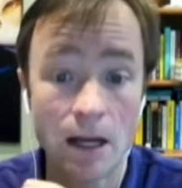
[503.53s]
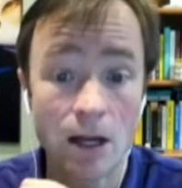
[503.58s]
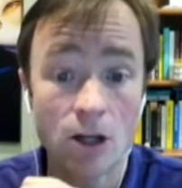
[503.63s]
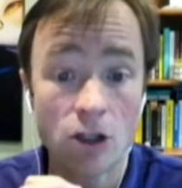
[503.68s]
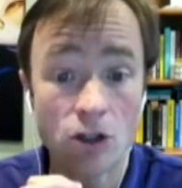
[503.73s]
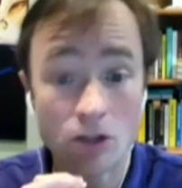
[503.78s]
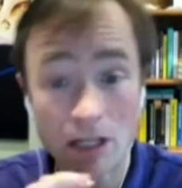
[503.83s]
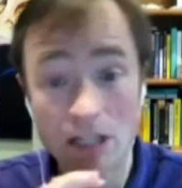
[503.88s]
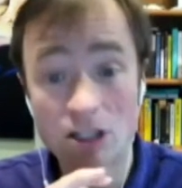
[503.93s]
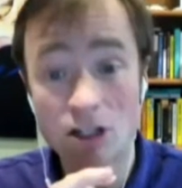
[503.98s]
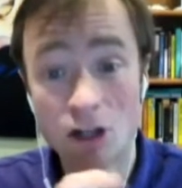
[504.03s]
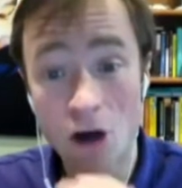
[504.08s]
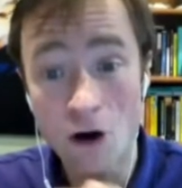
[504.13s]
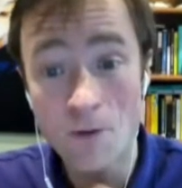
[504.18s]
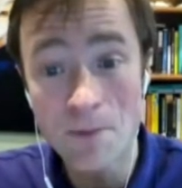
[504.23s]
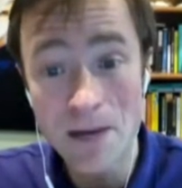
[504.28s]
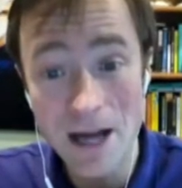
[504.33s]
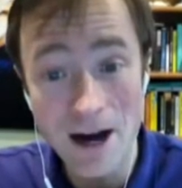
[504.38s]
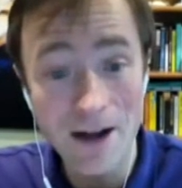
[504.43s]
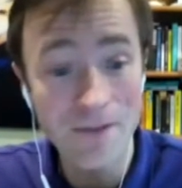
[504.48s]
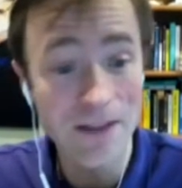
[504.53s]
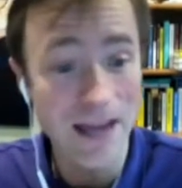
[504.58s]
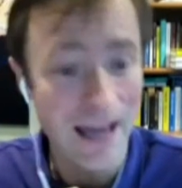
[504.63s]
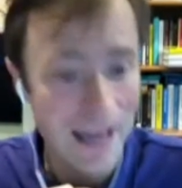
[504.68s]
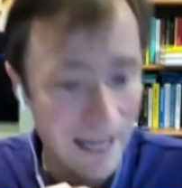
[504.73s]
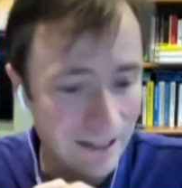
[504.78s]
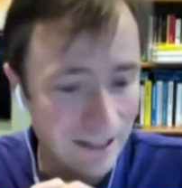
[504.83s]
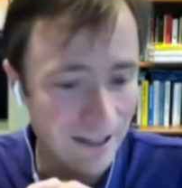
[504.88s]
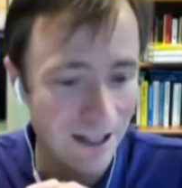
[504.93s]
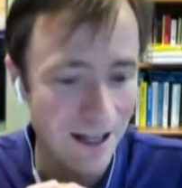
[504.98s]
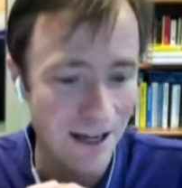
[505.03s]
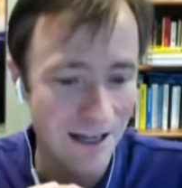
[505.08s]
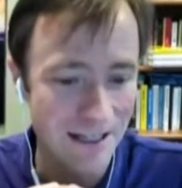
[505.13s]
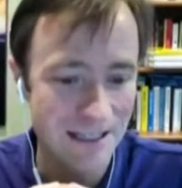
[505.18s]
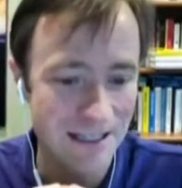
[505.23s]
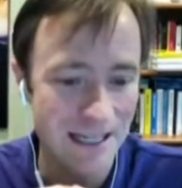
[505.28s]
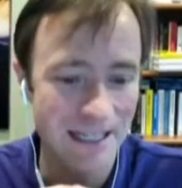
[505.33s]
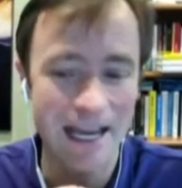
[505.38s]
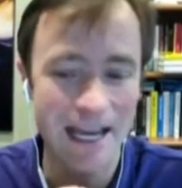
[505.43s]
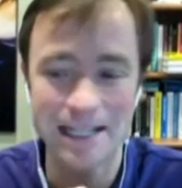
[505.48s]
You need to go beyond the headlines.
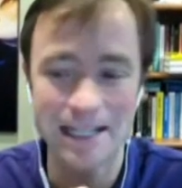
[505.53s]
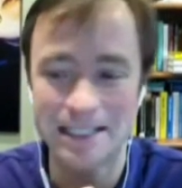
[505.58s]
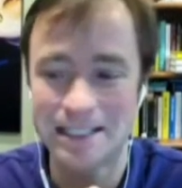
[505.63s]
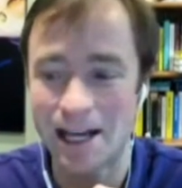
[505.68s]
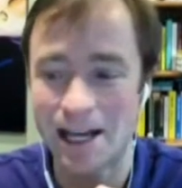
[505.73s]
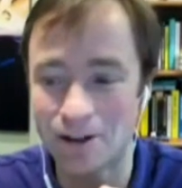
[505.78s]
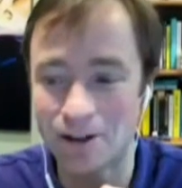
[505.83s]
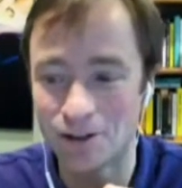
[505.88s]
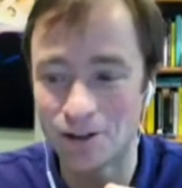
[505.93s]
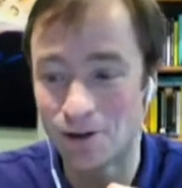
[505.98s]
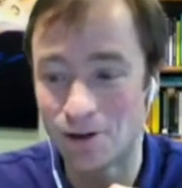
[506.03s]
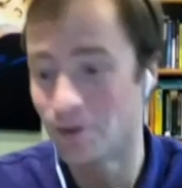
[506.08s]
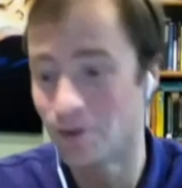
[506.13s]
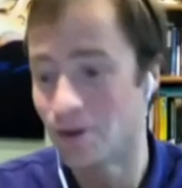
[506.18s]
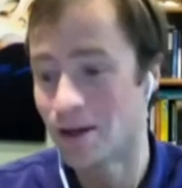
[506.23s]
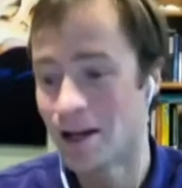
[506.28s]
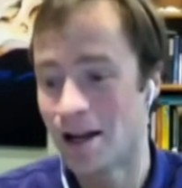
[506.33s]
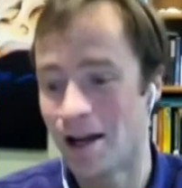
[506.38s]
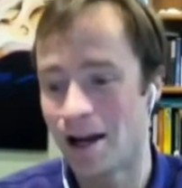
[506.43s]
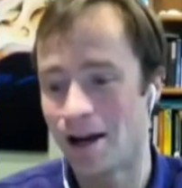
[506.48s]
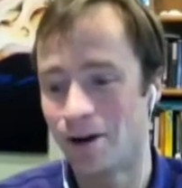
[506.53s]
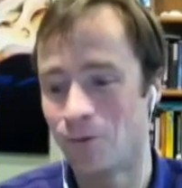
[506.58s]
I can't tell you, I